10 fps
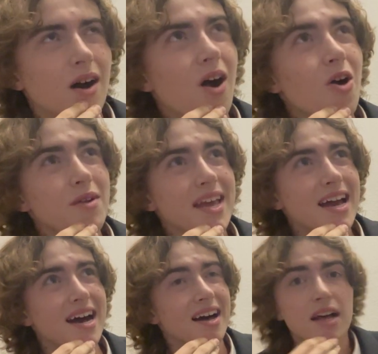Oh
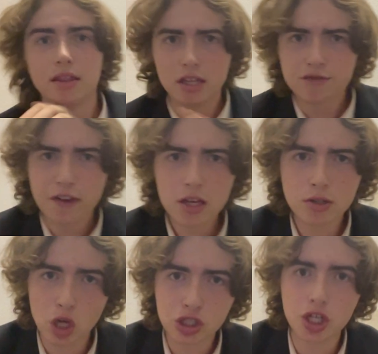yeah, this video
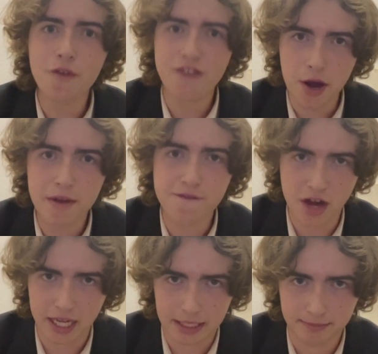is also very
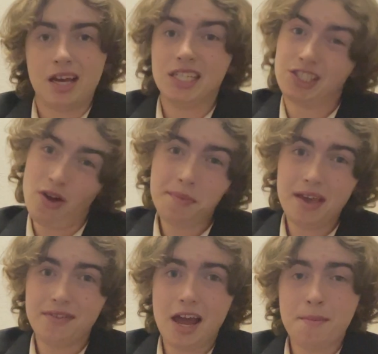funny. So I'm
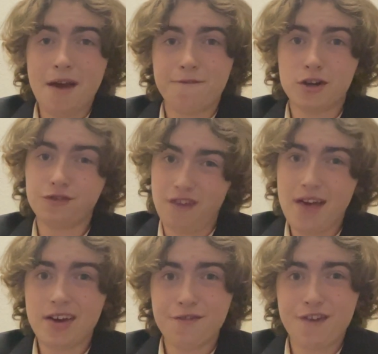giving out my first
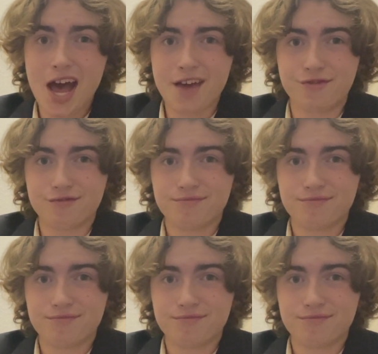5 out of 5.